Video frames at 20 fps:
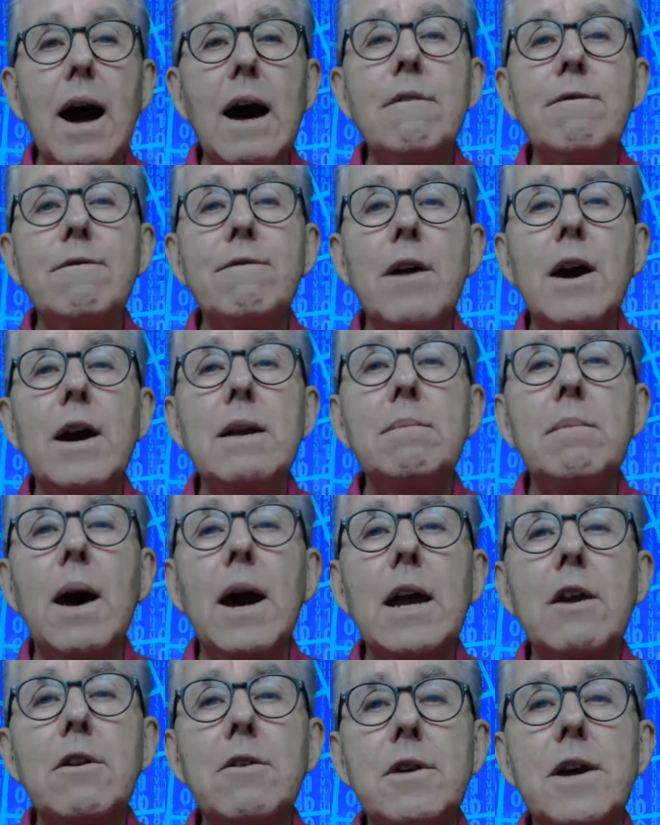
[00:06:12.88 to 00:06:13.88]
I find
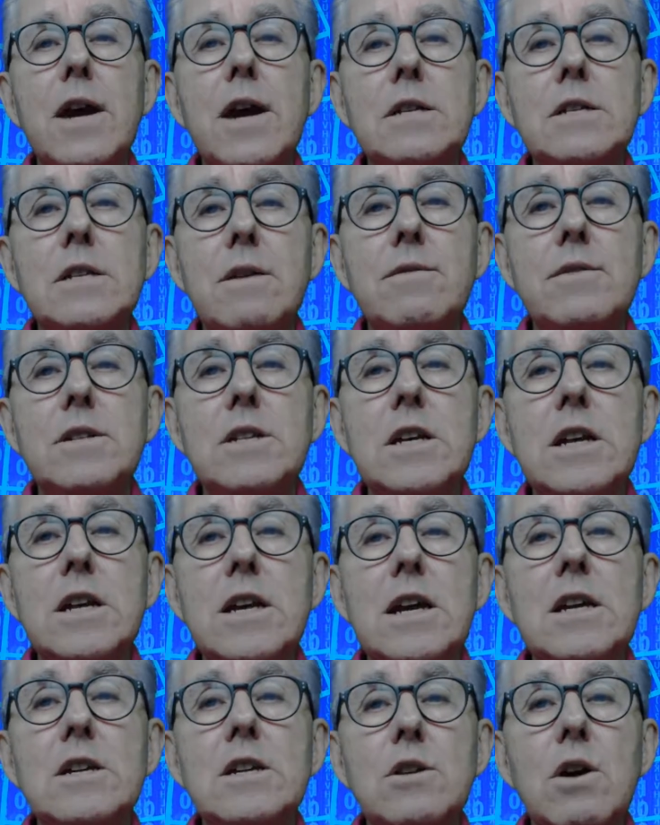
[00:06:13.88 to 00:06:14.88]
my creativity
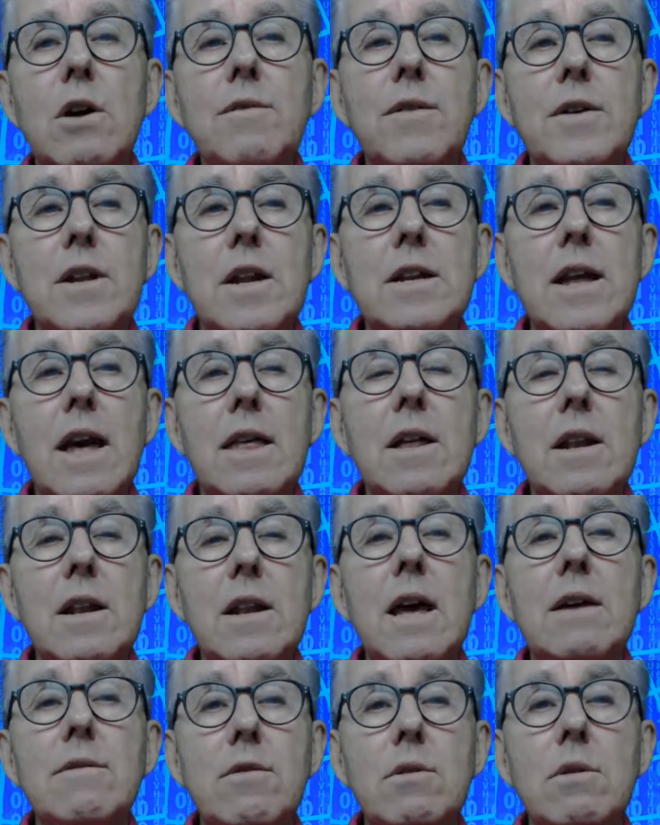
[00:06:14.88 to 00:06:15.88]
kicks off at another
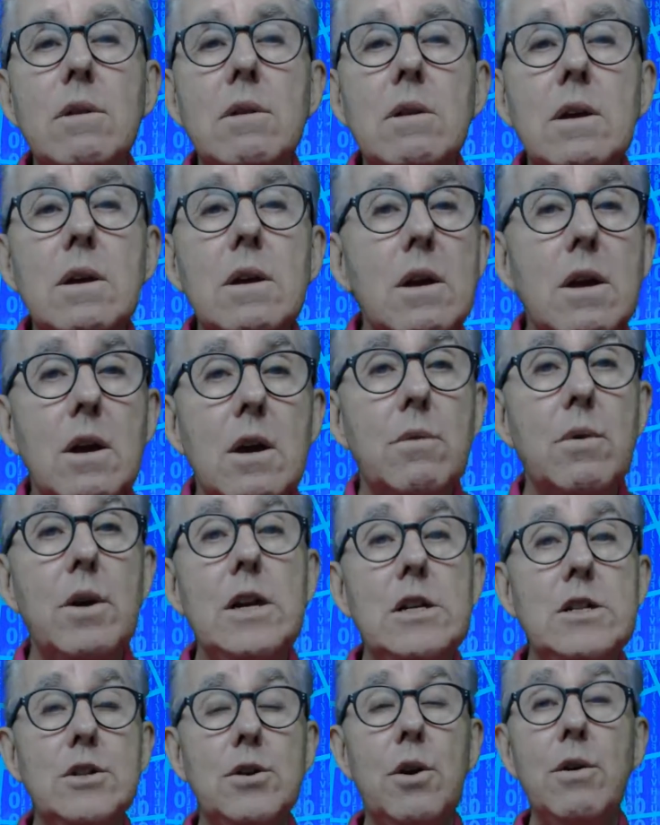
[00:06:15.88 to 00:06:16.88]
level.
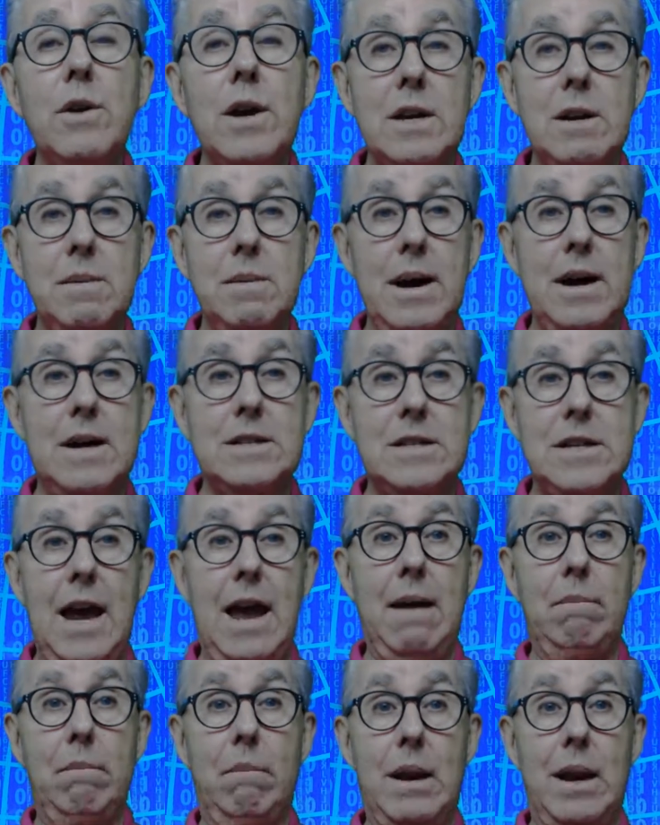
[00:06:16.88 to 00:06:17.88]
We're only talking about
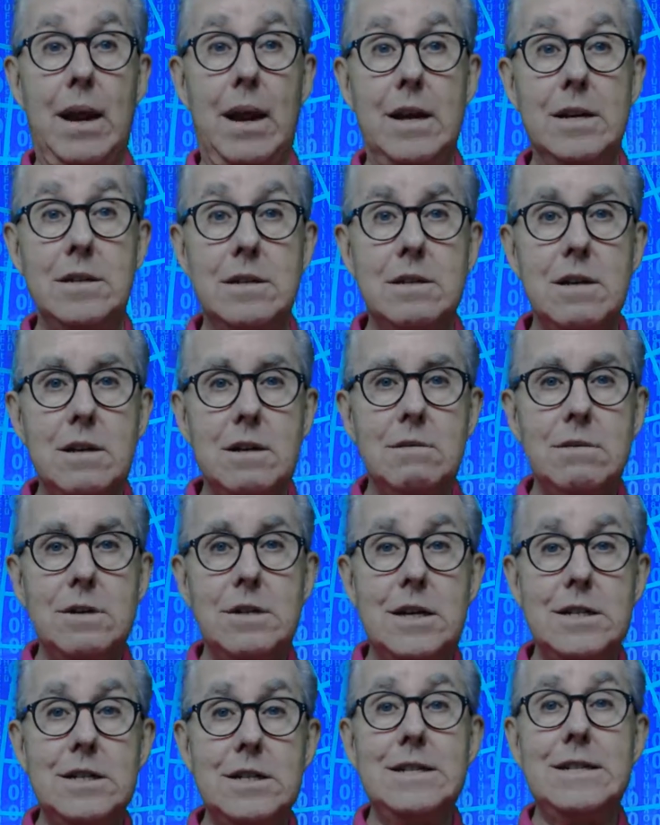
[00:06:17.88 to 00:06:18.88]
10 minutes,
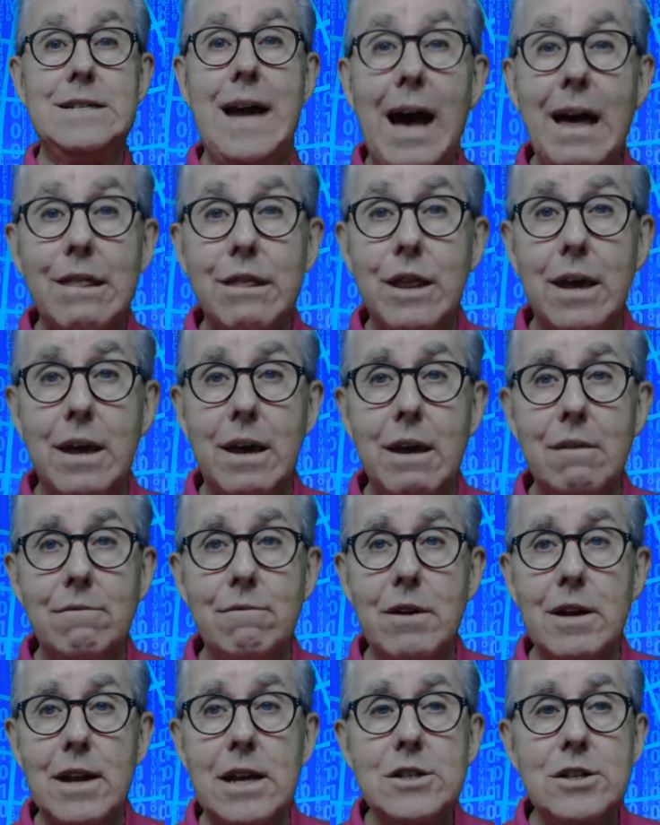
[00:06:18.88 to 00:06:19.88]
which is nothing
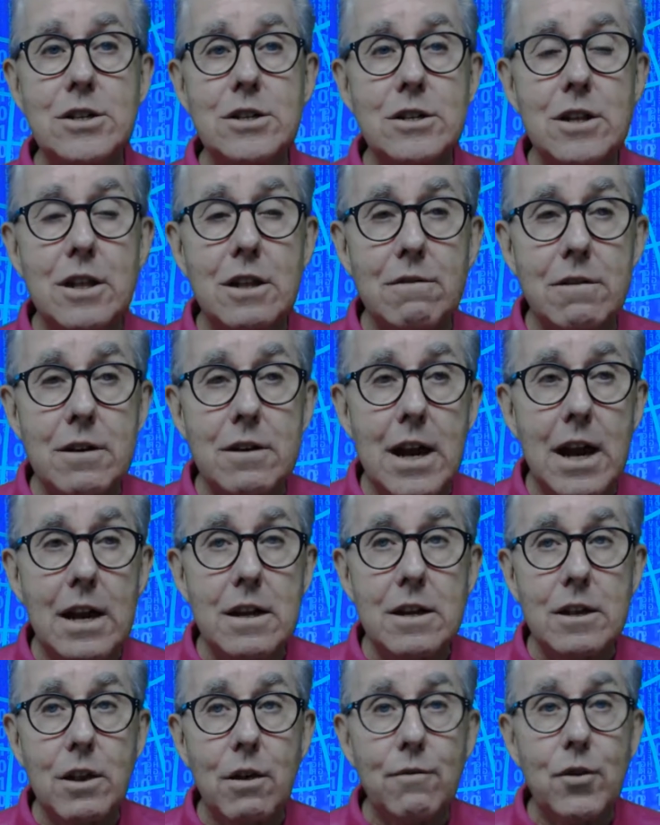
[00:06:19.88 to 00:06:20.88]
in relation to the
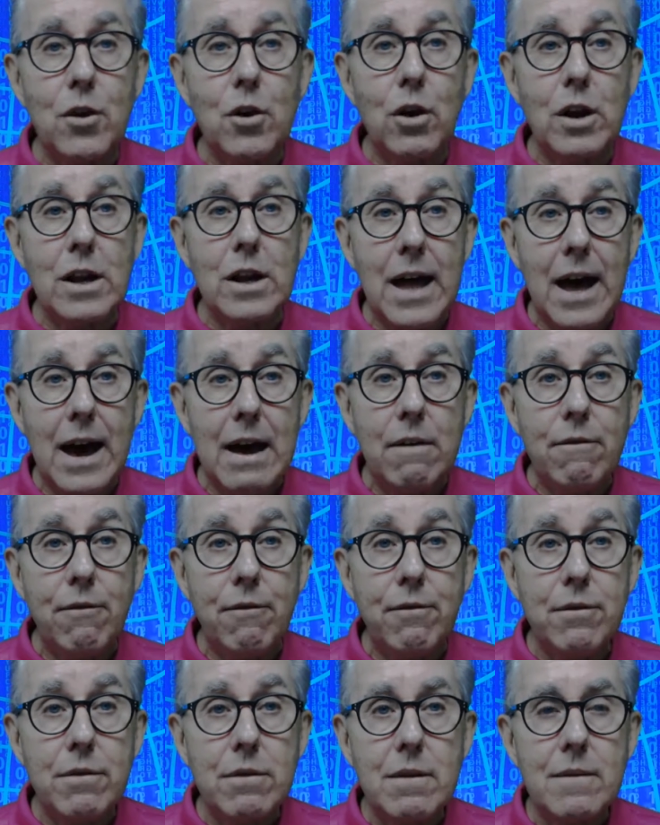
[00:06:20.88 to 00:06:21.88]
length of your
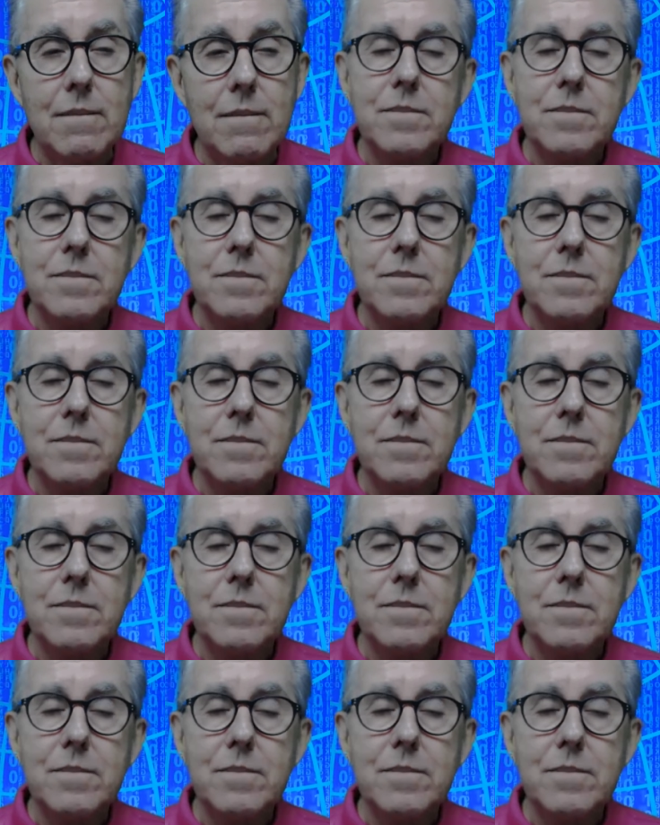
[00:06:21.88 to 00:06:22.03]
life.